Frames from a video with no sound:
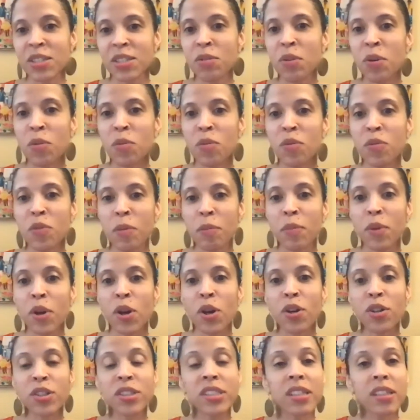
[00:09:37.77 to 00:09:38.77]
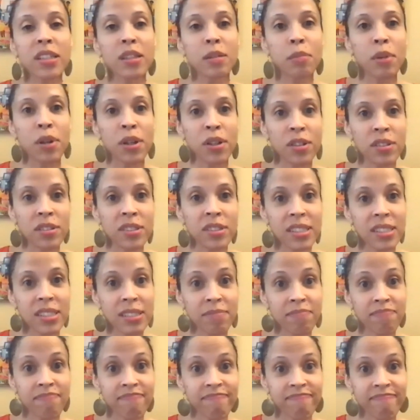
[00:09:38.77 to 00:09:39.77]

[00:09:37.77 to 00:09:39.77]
quote from Ursula Burns